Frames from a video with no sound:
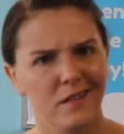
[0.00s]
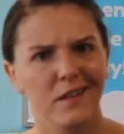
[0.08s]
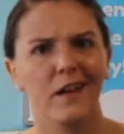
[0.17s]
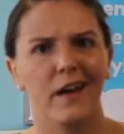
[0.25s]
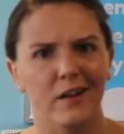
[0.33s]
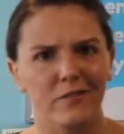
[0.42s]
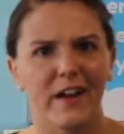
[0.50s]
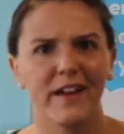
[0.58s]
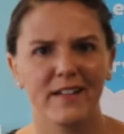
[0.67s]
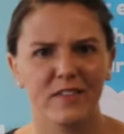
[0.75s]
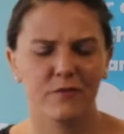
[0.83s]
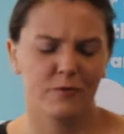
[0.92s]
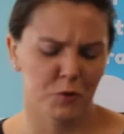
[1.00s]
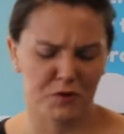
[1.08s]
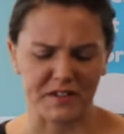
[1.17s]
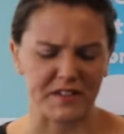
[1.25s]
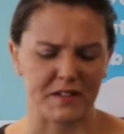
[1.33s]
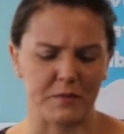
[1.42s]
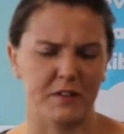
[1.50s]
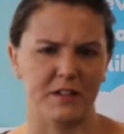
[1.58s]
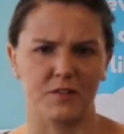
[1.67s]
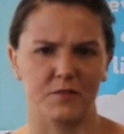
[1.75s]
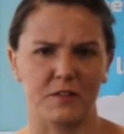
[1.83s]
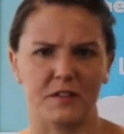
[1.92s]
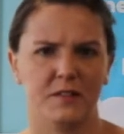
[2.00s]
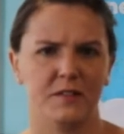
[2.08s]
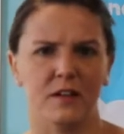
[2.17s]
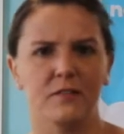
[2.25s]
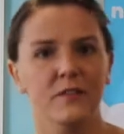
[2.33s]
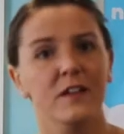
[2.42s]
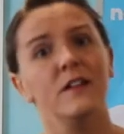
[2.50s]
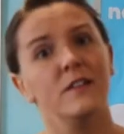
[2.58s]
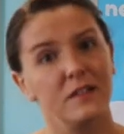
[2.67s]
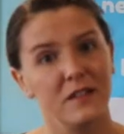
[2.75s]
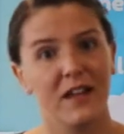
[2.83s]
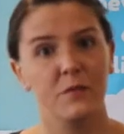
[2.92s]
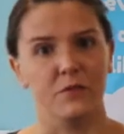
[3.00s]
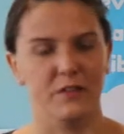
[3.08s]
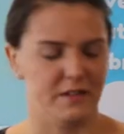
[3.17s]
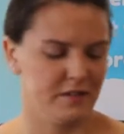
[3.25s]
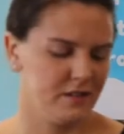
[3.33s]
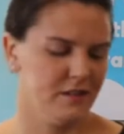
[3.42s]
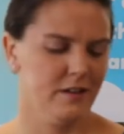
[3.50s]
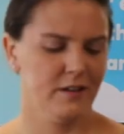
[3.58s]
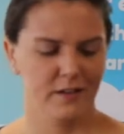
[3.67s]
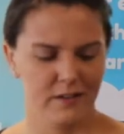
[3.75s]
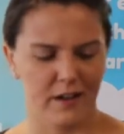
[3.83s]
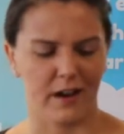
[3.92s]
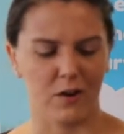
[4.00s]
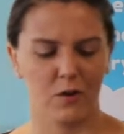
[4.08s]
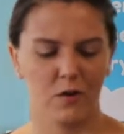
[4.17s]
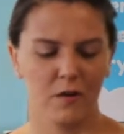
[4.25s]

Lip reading: Yeah, right? The floor isn't a place for this stuff. The table is. Yeah.